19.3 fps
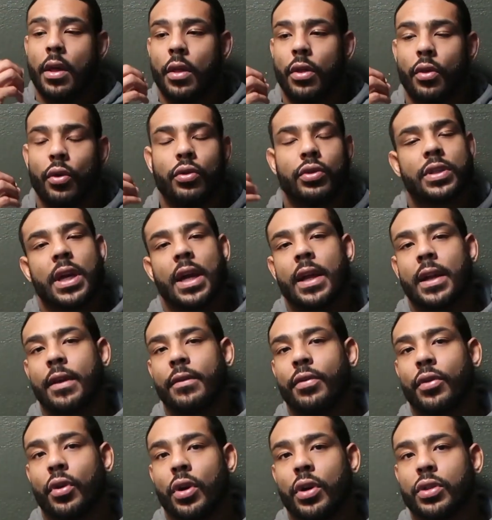those kind
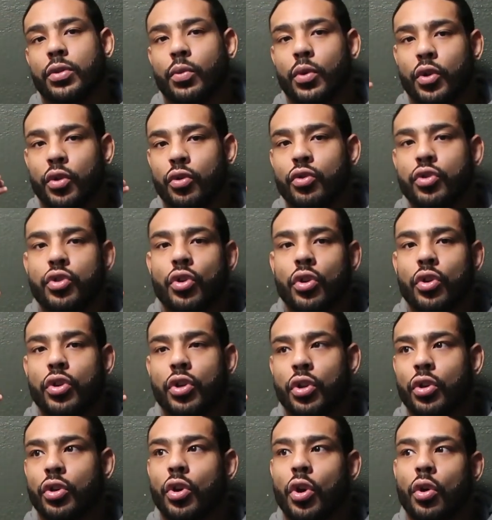of thoughts when you start
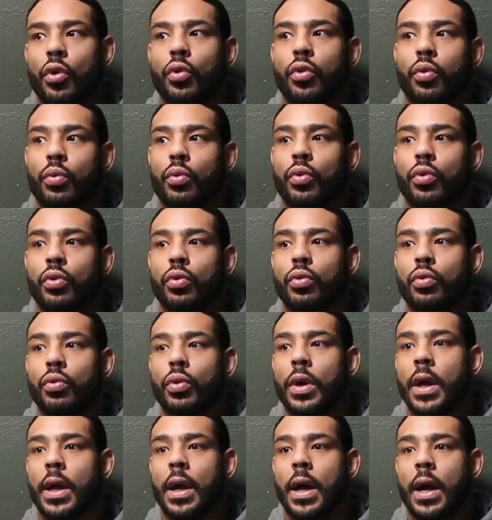to go through
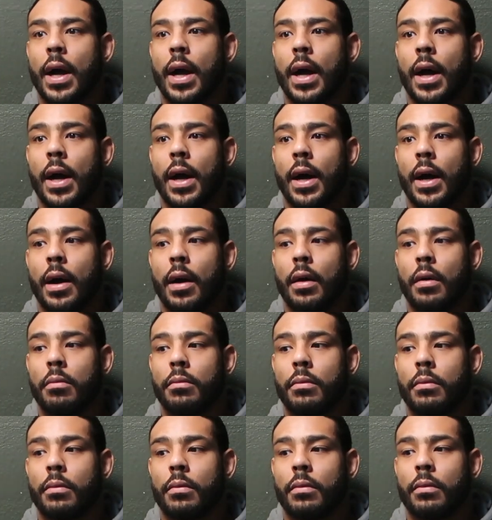
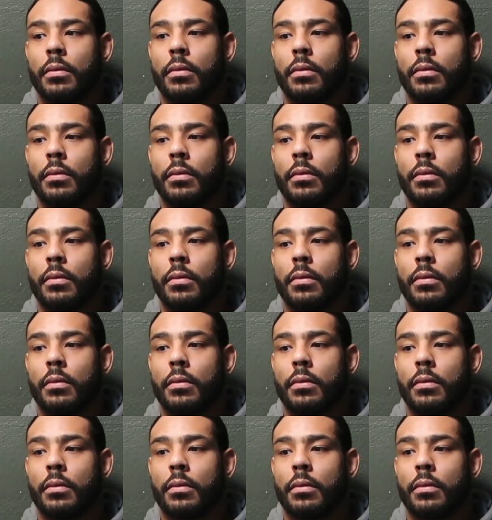um,